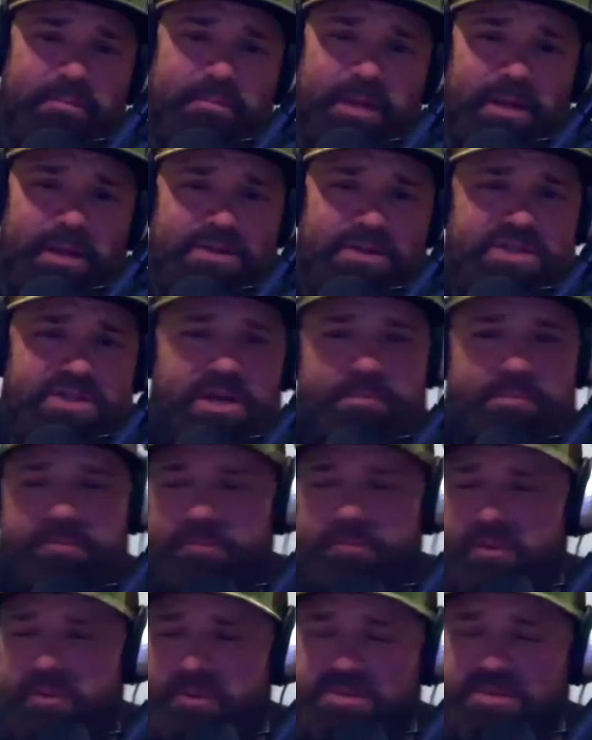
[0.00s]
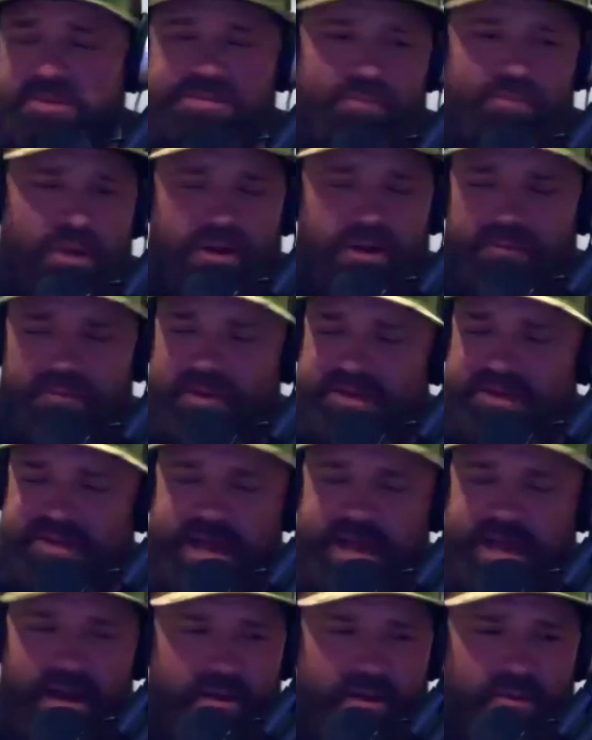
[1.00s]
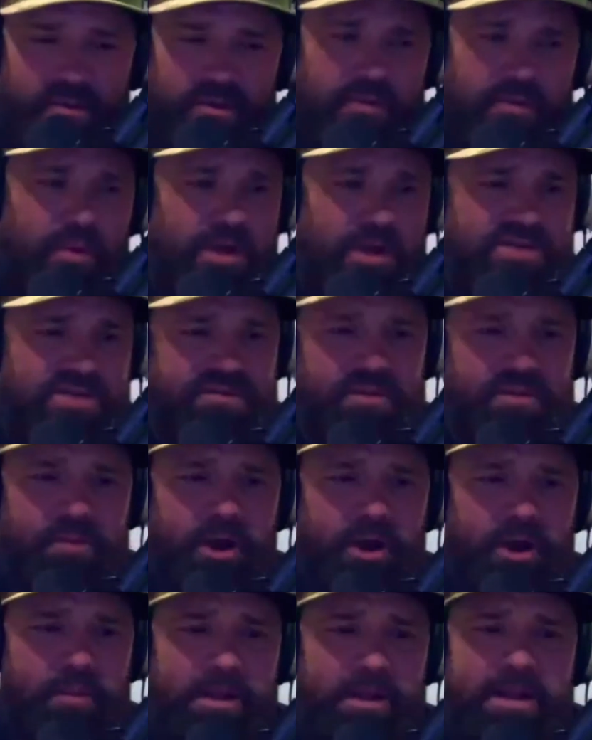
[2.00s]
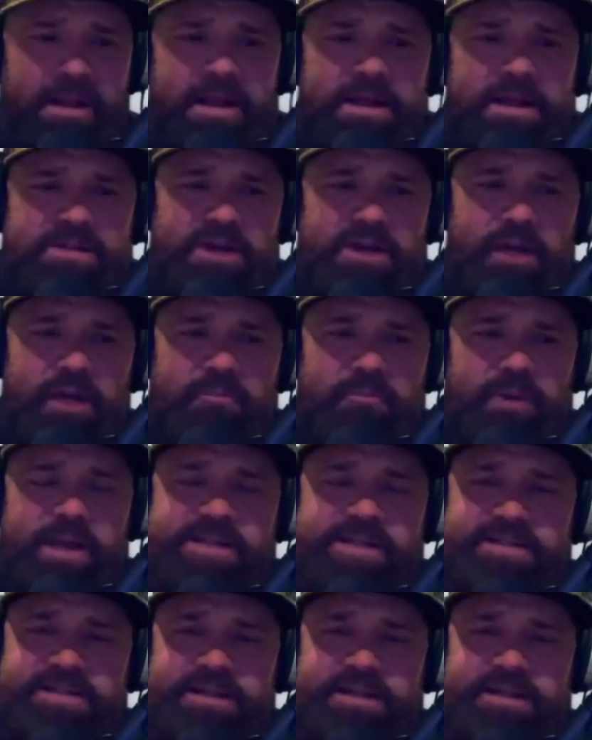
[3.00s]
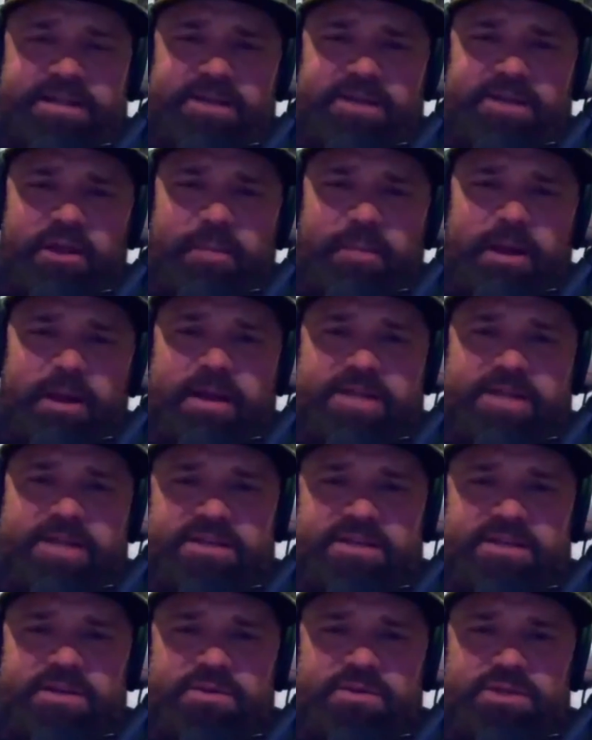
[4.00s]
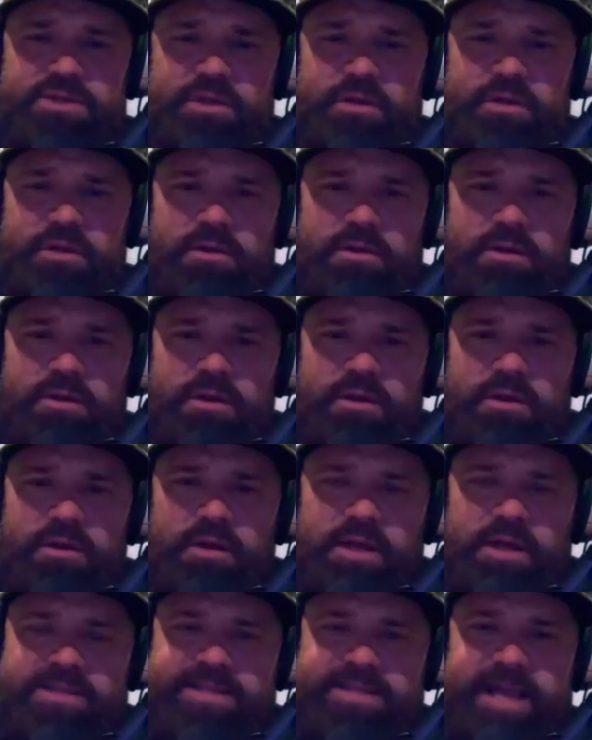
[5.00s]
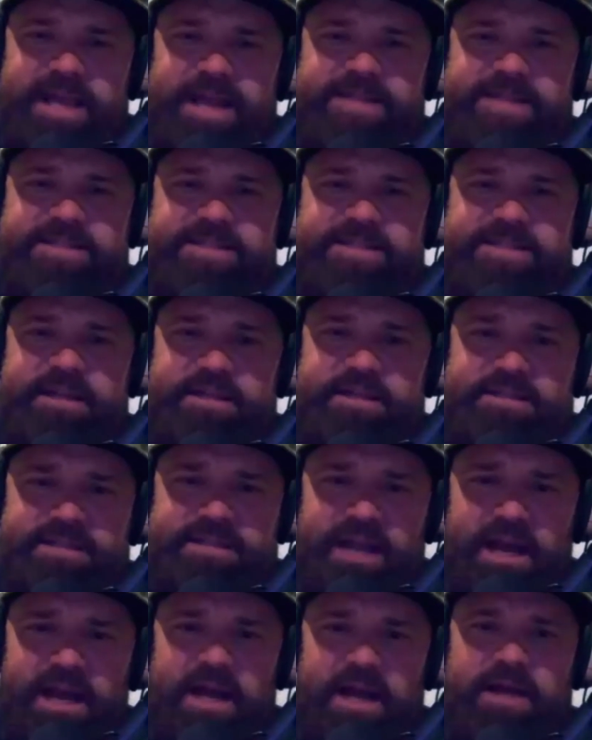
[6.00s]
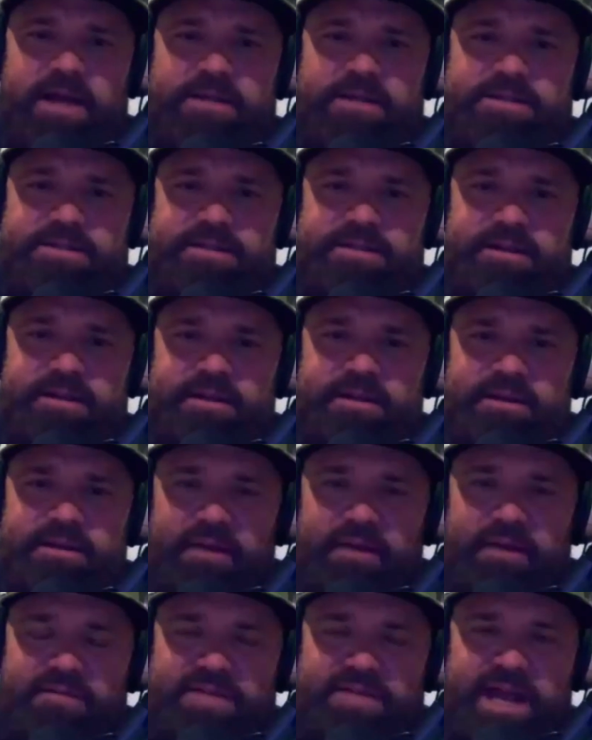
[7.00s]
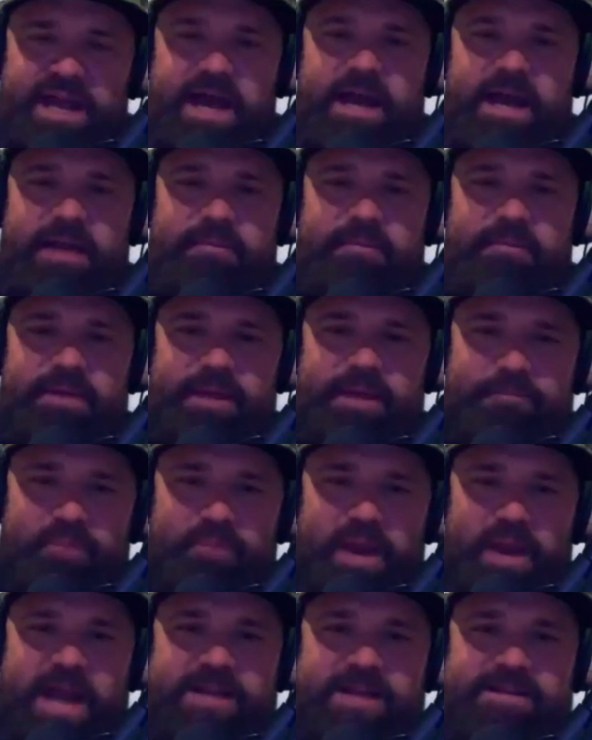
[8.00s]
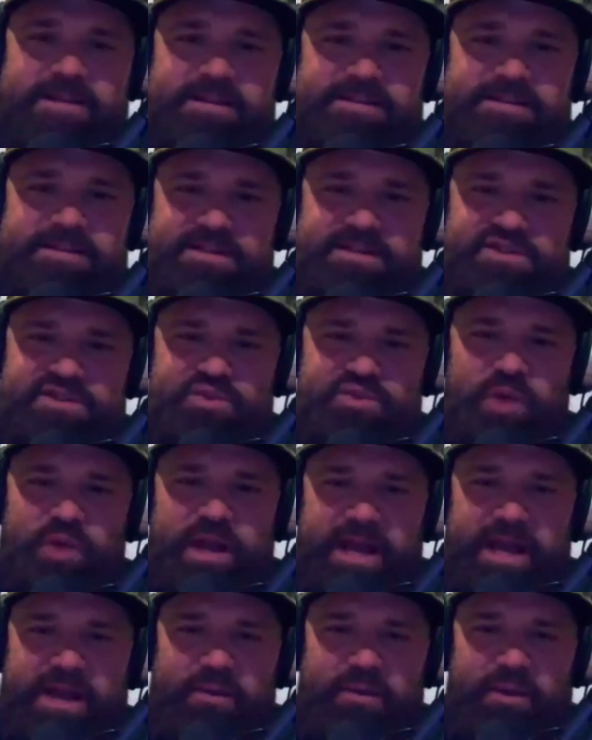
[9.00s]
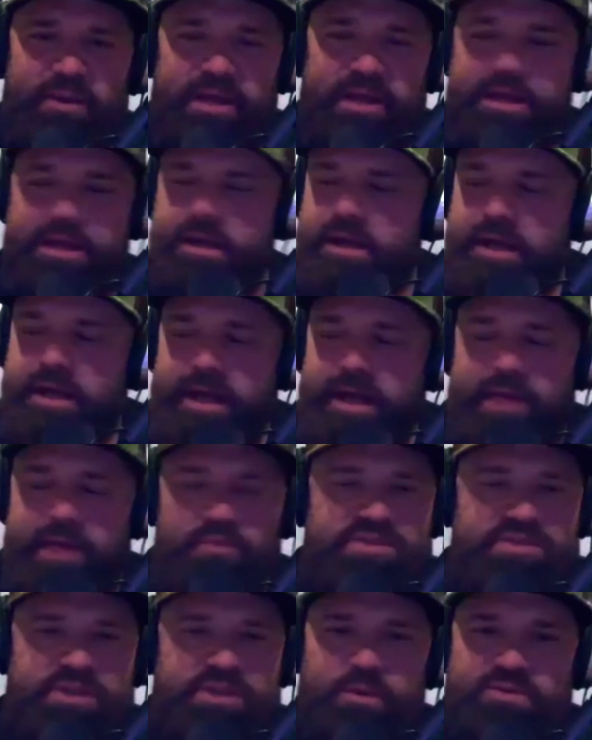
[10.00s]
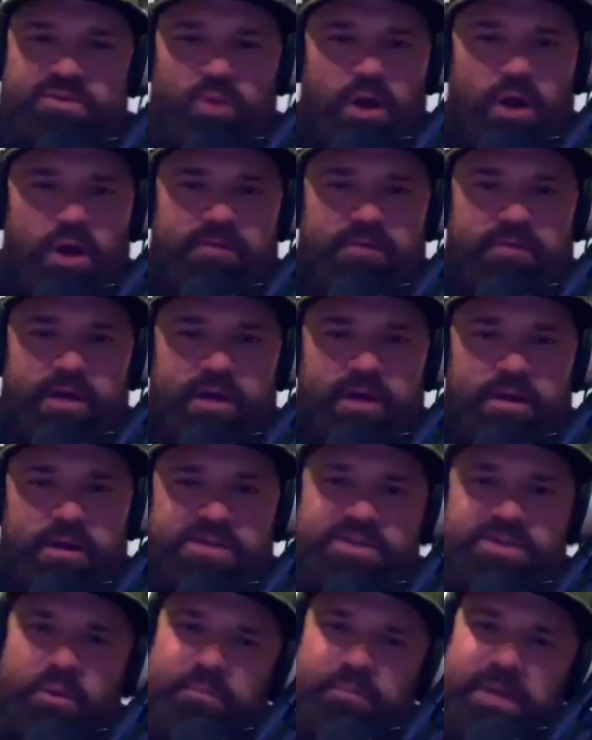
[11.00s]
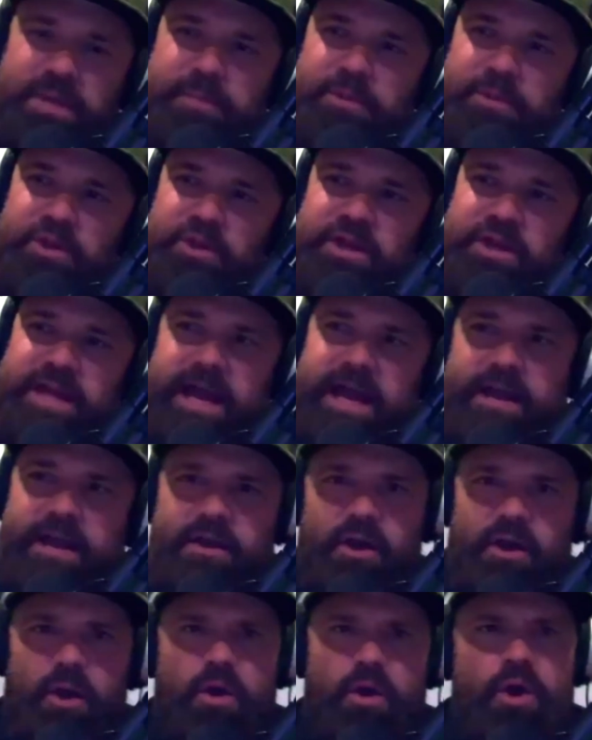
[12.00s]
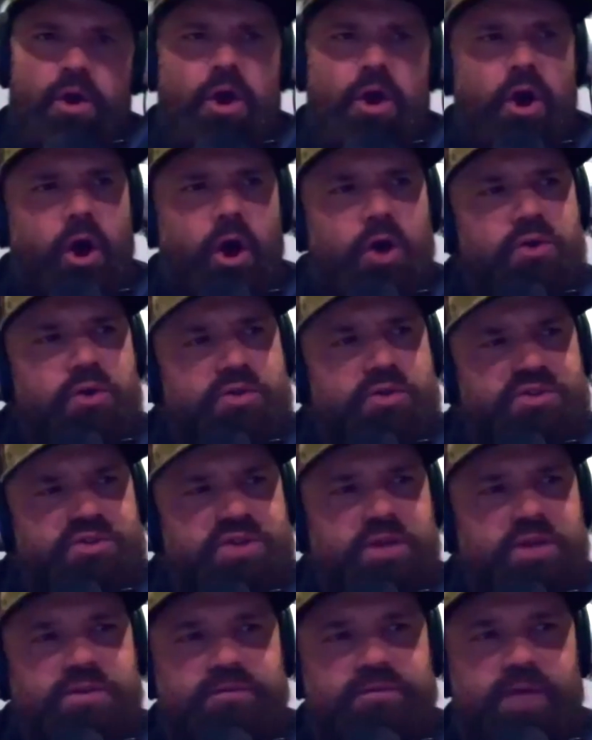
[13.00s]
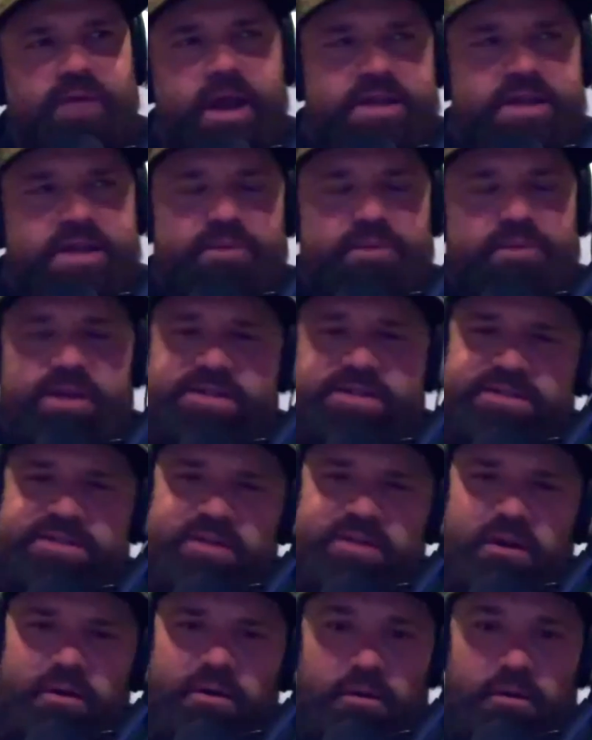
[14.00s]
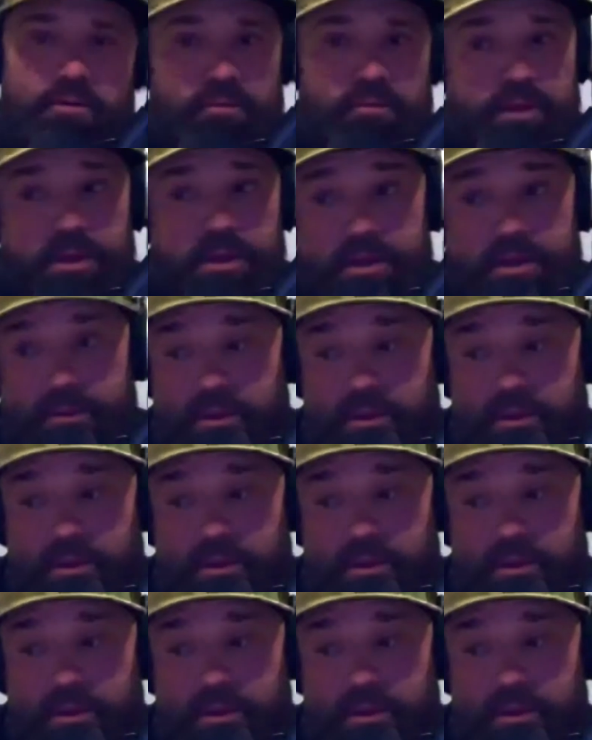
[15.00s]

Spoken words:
when Belichick, before he was wherever he is now, I don't really watch football, but Tom Brady's, he's all about execution. It takes tons of time and practice and sweat equity, and so is waterfowl hunting. So when people look at it and go, oh, you just hunt the finest places on earth. Really?